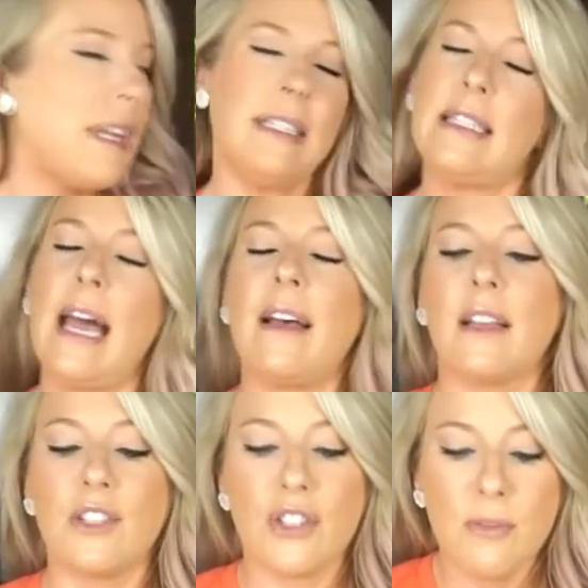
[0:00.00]
They
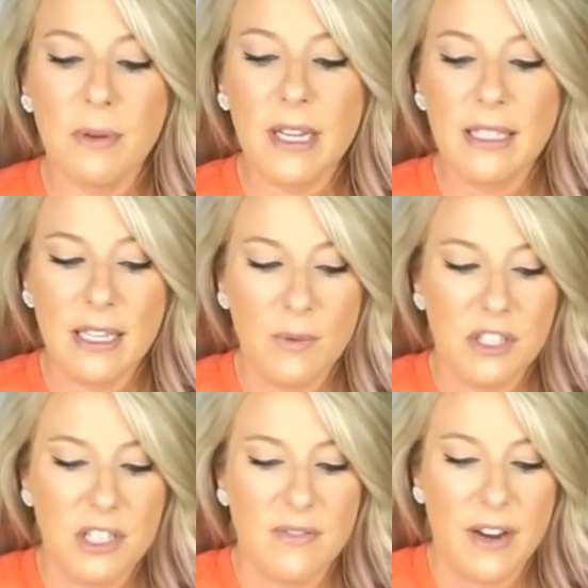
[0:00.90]
stack super easy,
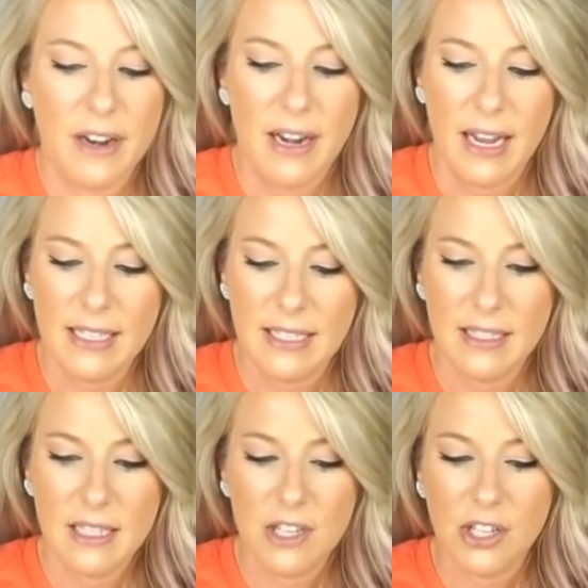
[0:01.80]
which is very nice
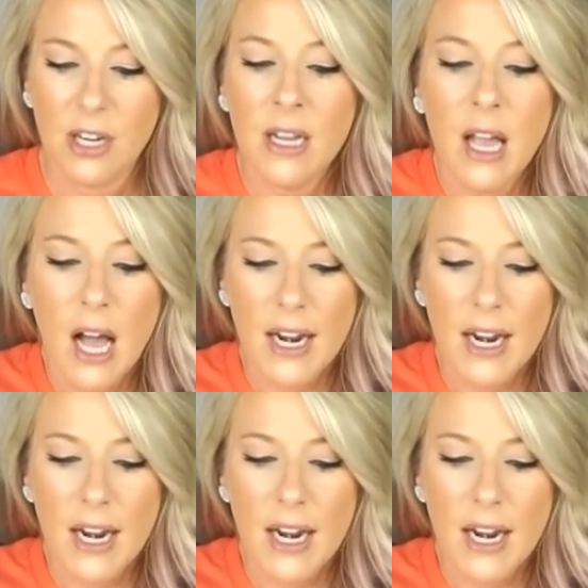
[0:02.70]
as a teacher.